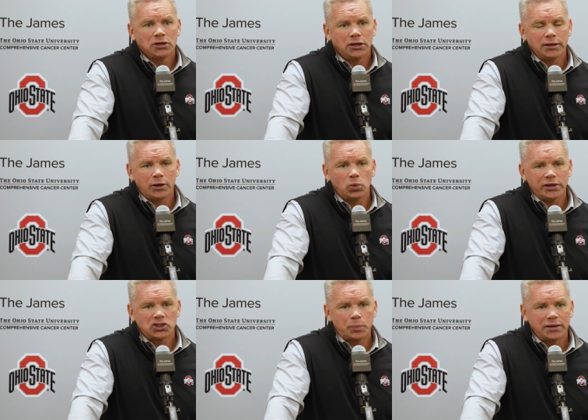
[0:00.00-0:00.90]
uh, like we
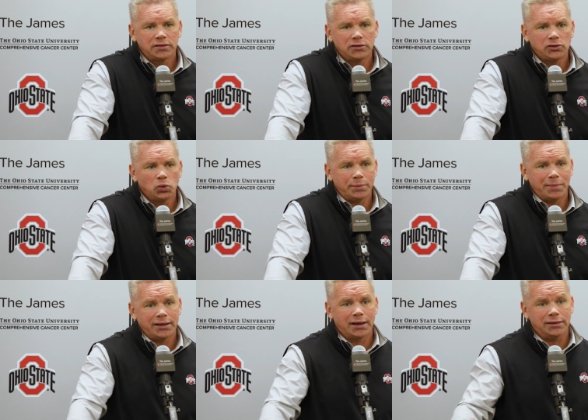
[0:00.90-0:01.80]
expect it to, we
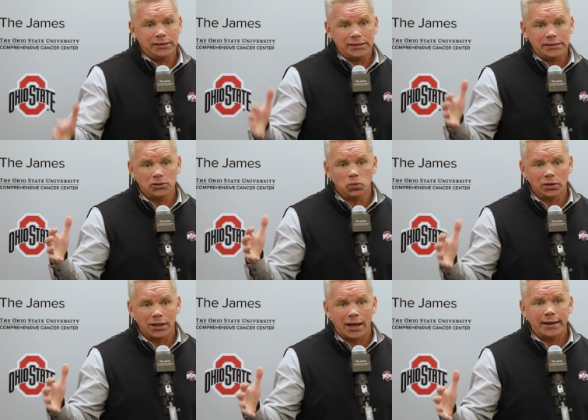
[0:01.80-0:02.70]
may not need to
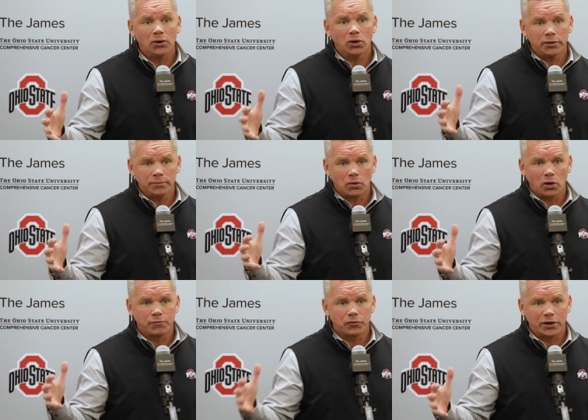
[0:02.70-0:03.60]
rely on
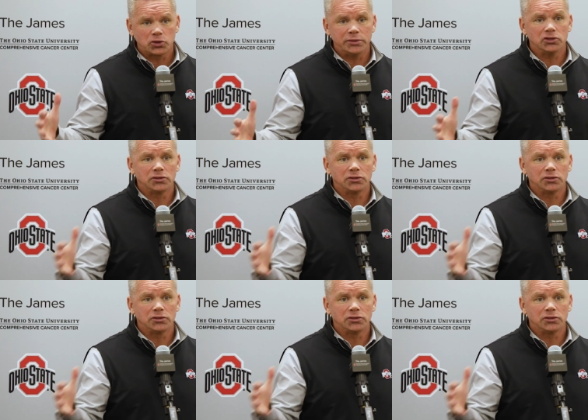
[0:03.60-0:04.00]
our freshman